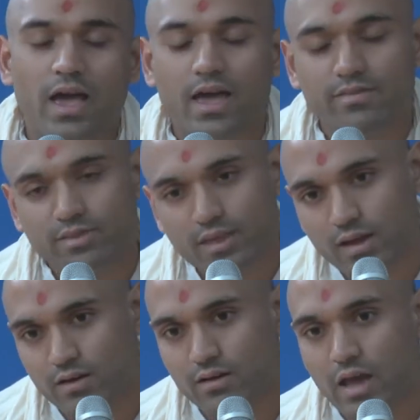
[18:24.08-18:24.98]
And
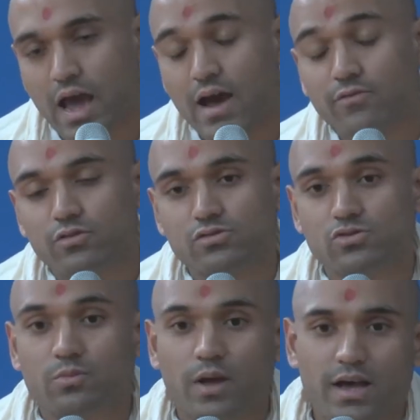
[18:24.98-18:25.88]
then, after
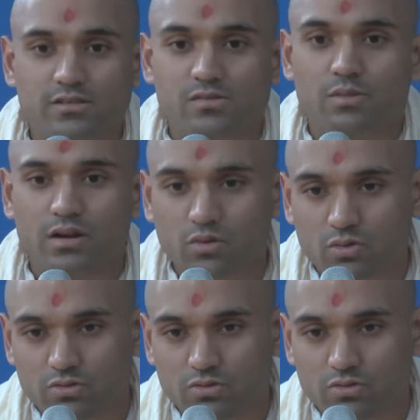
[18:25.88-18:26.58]
surpassing medical